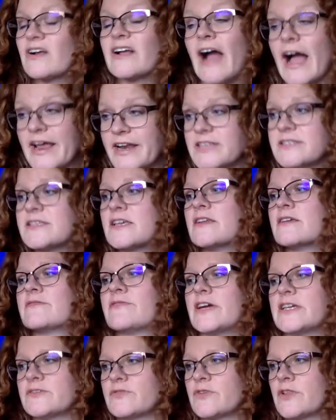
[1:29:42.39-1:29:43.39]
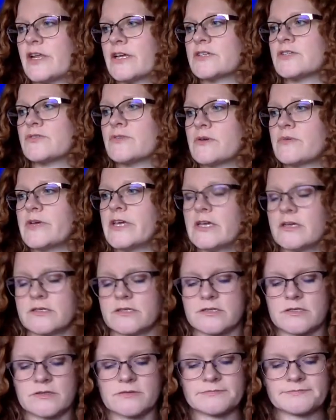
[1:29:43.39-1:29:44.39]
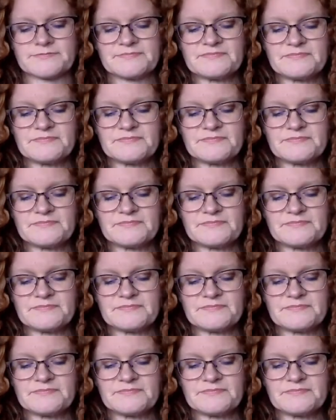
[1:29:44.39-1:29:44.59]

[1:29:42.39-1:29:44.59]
or guidance and advice for the next three weeks.